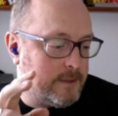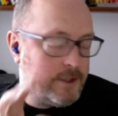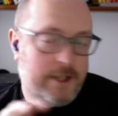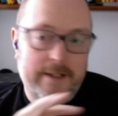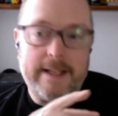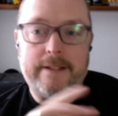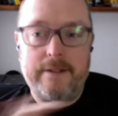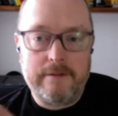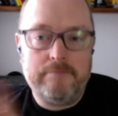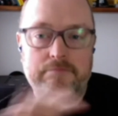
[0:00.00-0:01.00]

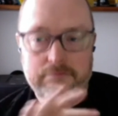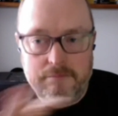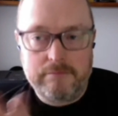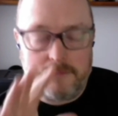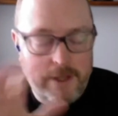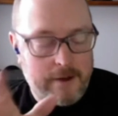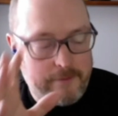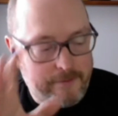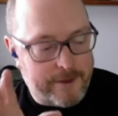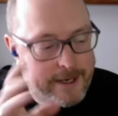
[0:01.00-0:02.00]
shitness kind
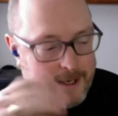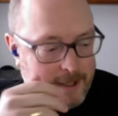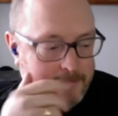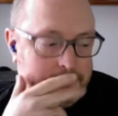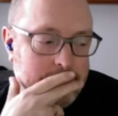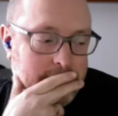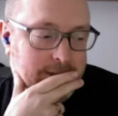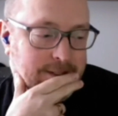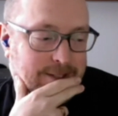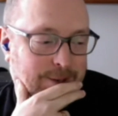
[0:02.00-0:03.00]
of thinking,
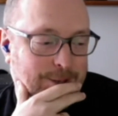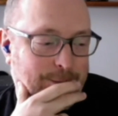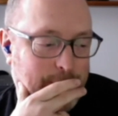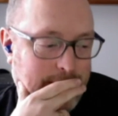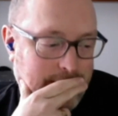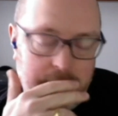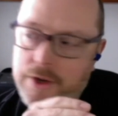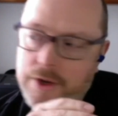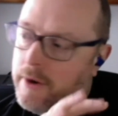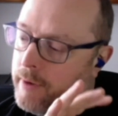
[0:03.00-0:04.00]
so to speak.
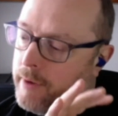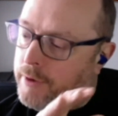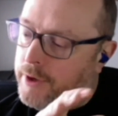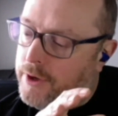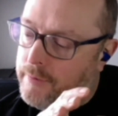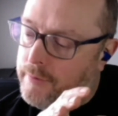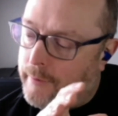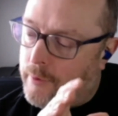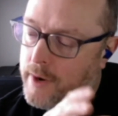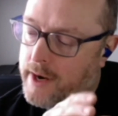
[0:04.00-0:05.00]
You remember
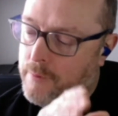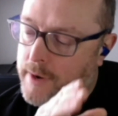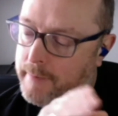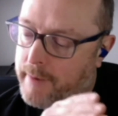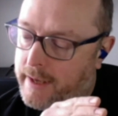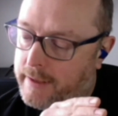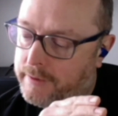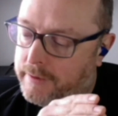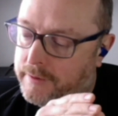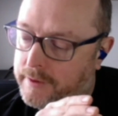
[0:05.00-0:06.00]
we met
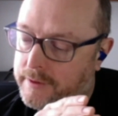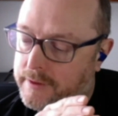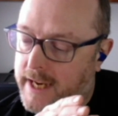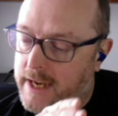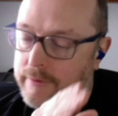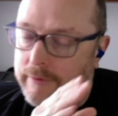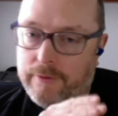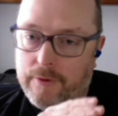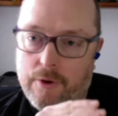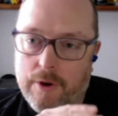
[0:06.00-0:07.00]
the day
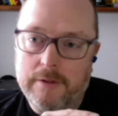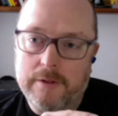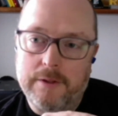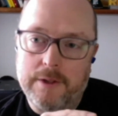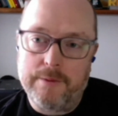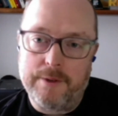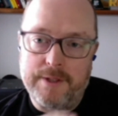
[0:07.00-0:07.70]
before, because we were